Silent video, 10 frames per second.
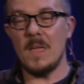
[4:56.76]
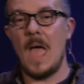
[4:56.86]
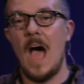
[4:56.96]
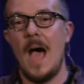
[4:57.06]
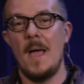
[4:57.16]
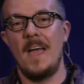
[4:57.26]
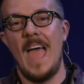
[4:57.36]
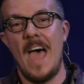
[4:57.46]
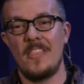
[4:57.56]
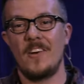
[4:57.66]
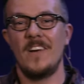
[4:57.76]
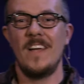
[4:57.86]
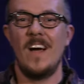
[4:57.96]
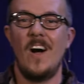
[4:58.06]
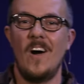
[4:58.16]
uh, Heather,
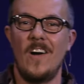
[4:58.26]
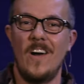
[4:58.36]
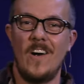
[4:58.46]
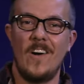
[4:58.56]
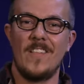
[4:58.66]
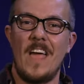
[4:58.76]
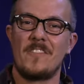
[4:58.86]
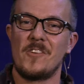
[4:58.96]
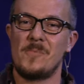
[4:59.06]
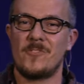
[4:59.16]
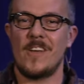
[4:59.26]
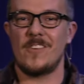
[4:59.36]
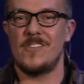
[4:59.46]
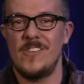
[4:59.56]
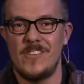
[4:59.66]
our, our, our, life groups
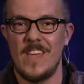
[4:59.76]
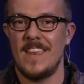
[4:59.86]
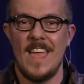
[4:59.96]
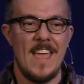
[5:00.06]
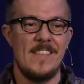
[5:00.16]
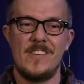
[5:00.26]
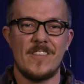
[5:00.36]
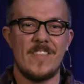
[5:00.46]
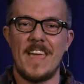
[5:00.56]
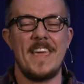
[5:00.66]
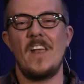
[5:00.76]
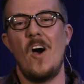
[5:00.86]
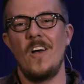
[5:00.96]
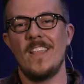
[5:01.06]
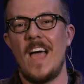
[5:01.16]
director, she said, just like in
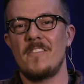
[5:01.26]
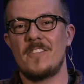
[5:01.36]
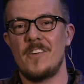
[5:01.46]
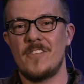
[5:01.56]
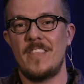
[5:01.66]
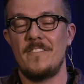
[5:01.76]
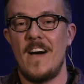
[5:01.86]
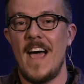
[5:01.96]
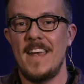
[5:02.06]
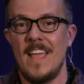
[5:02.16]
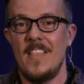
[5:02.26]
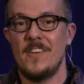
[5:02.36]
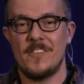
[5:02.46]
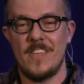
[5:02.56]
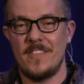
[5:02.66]
our lives, there's a divide.
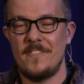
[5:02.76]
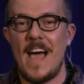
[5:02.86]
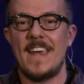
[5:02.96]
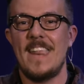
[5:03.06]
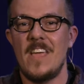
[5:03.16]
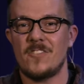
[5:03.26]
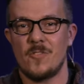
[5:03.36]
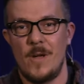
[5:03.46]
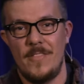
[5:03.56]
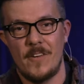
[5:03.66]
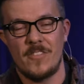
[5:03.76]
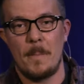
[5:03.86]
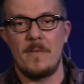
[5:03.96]
There's the divide in history. There's the